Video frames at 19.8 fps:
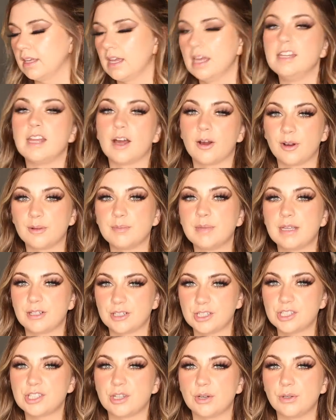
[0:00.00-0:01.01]
and now I'm here
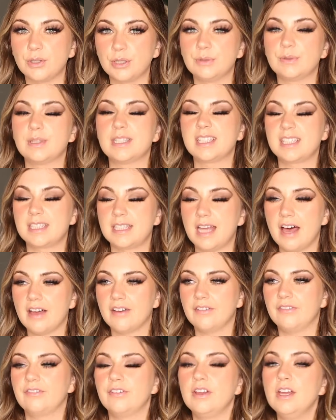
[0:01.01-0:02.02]
to show you the
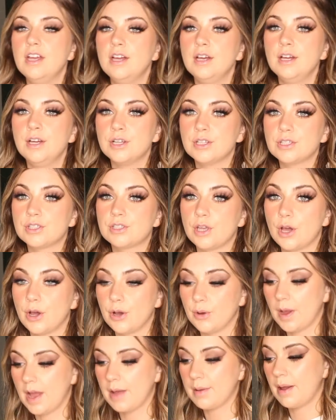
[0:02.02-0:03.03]
stuff.
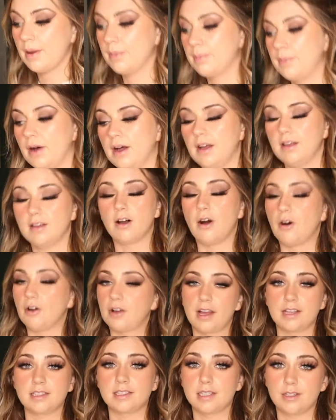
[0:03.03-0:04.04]
So I bought all
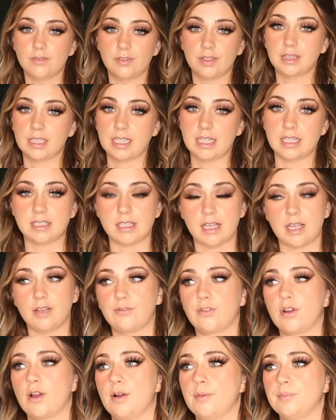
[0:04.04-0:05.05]
kinds of different things like
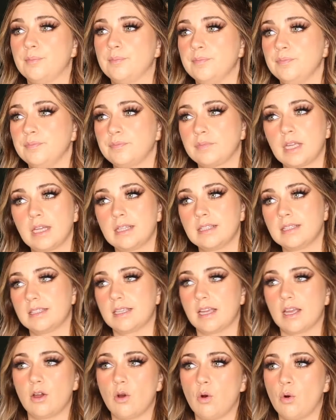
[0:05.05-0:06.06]
from
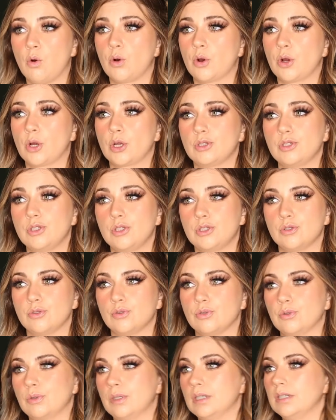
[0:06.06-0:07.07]
decor
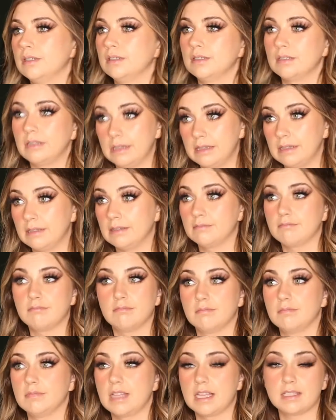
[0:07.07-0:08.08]
to
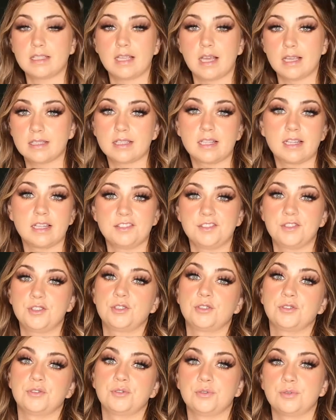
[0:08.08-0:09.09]
necessities
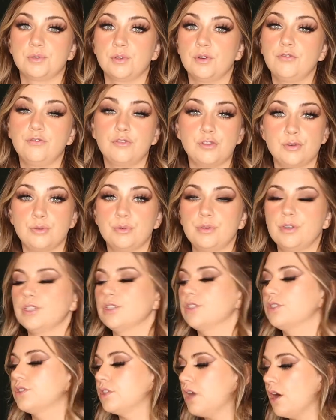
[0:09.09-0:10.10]
to food.
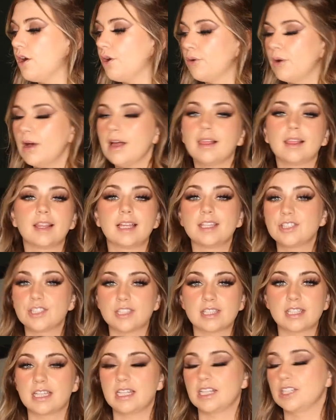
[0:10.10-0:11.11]
So let's
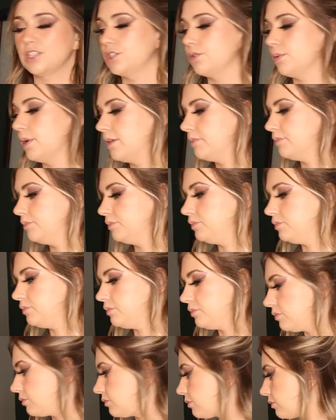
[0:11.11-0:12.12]
just get into it.
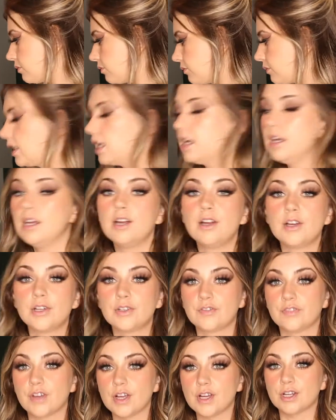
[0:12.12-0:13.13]

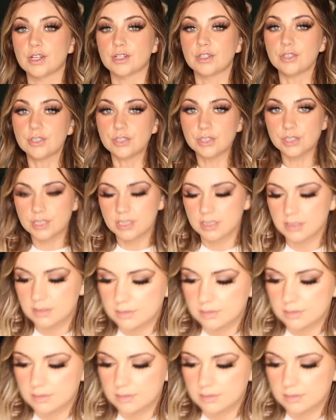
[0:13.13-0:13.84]
First,